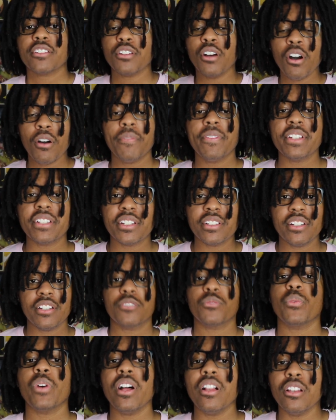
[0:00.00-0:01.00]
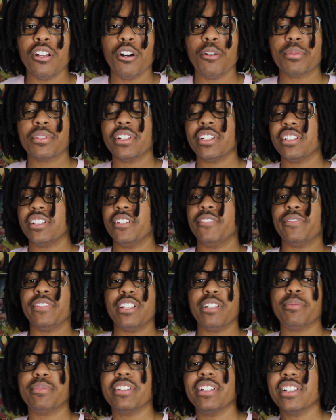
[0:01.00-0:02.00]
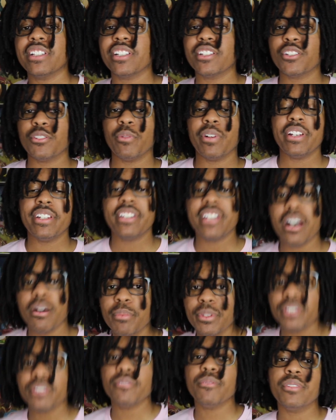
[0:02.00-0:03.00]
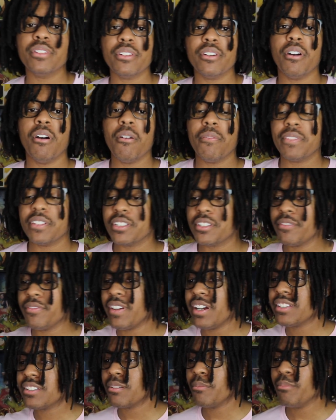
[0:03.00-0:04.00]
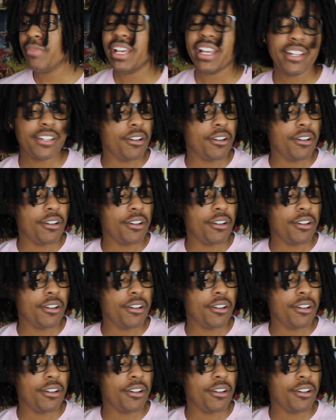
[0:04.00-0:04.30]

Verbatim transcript: So hopefully she does well, hope she, she flips this into a W, you know, hopefully she finds a man,